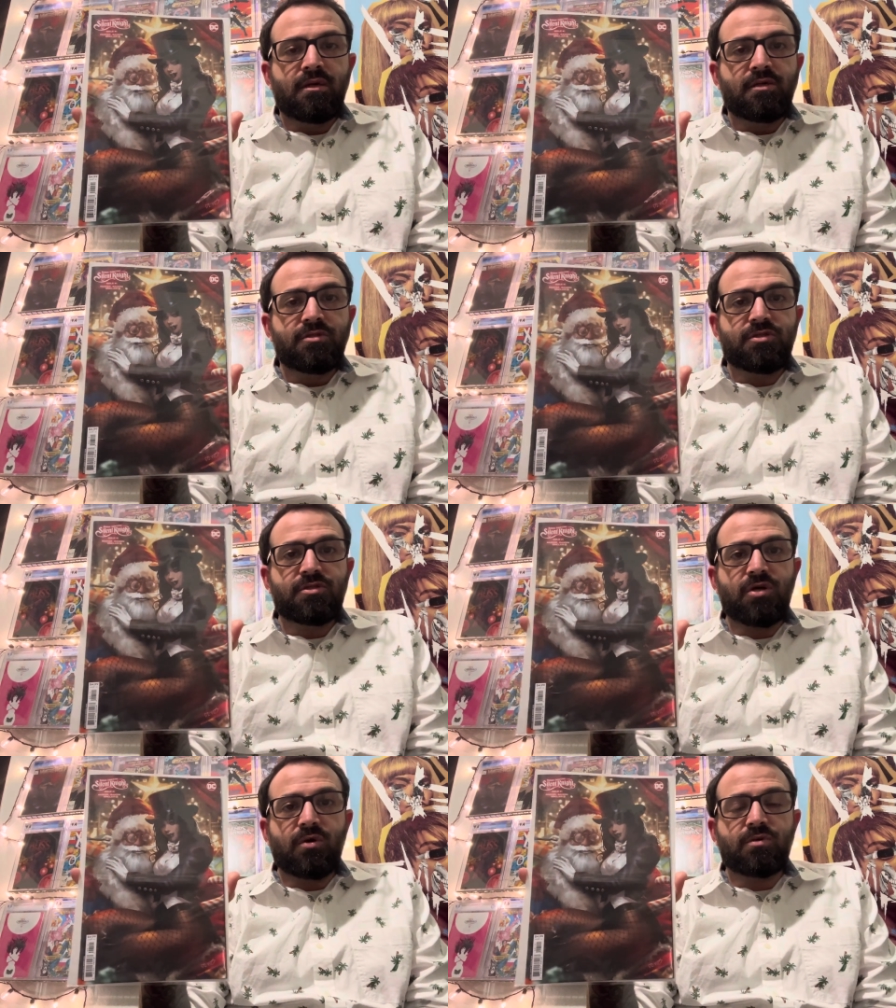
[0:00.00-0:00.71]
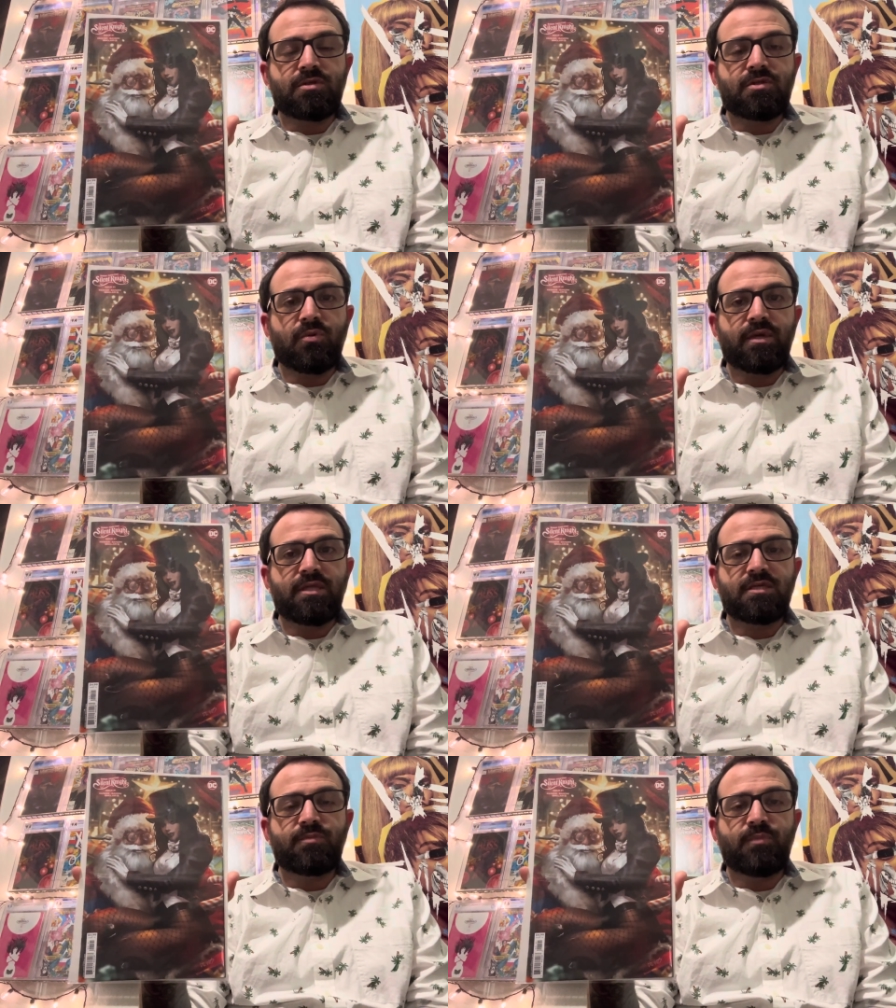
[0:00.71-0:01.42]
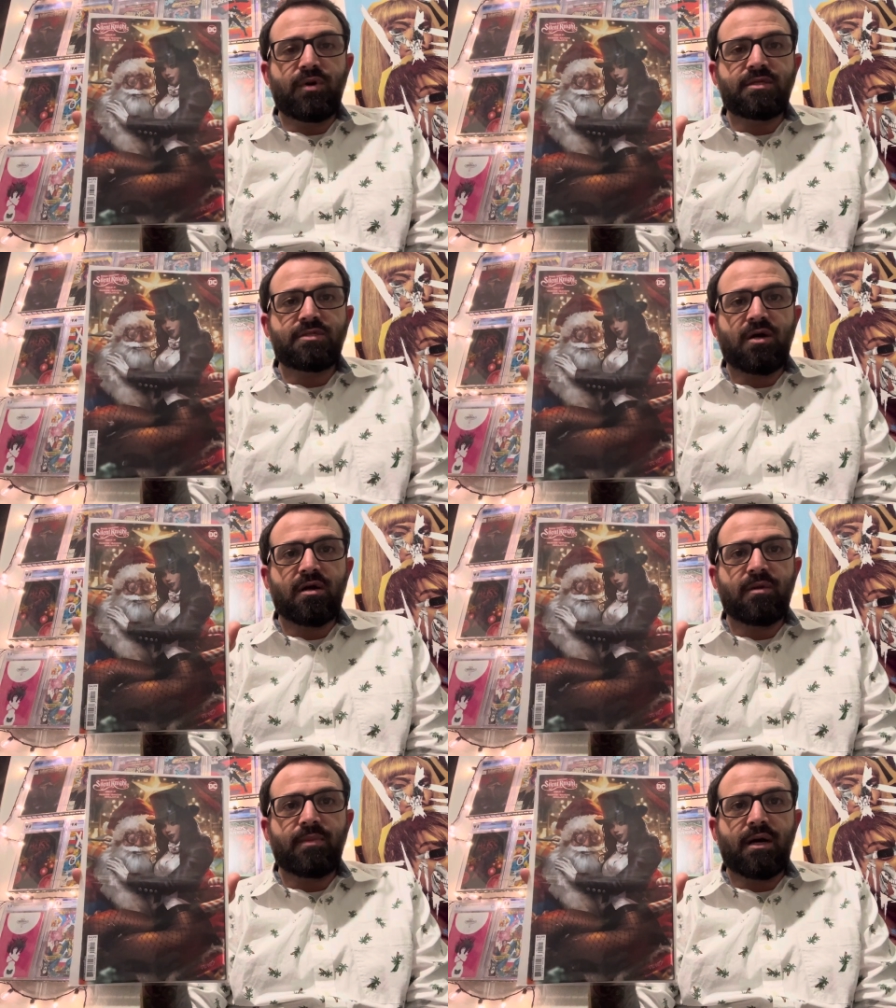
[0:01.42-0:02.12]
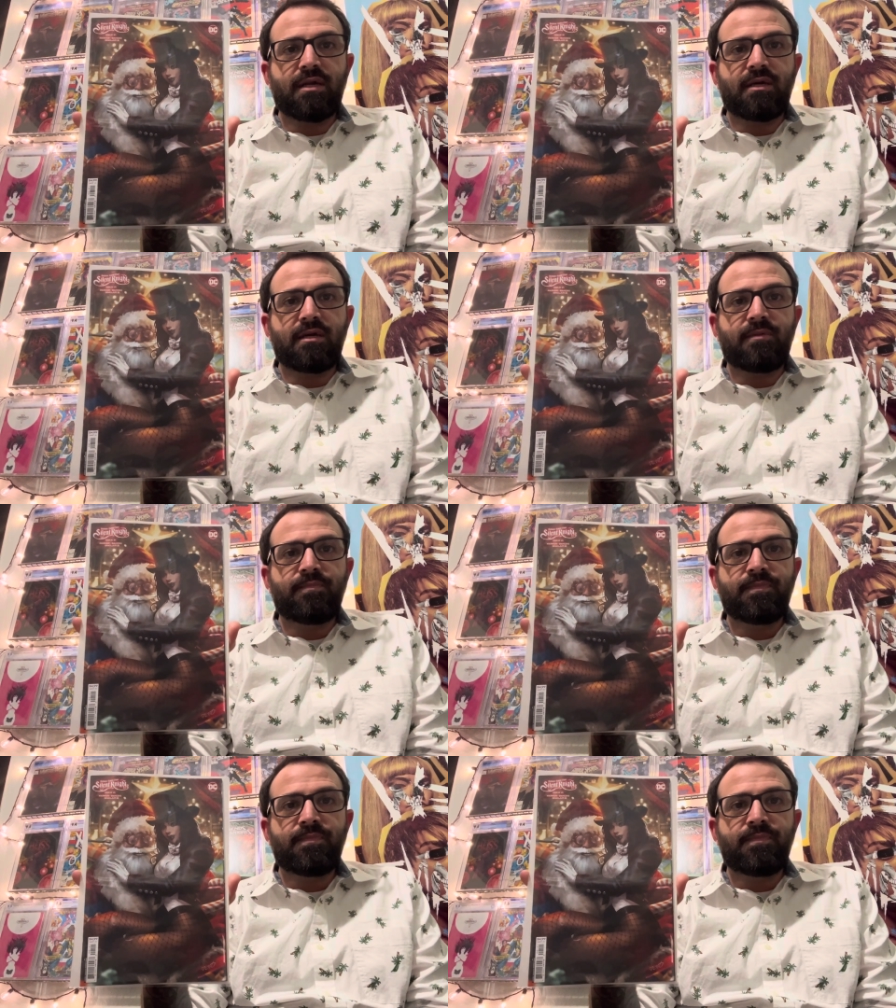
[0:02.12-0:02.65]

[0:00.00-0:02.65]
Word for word: Stoked to read this book and talk about it.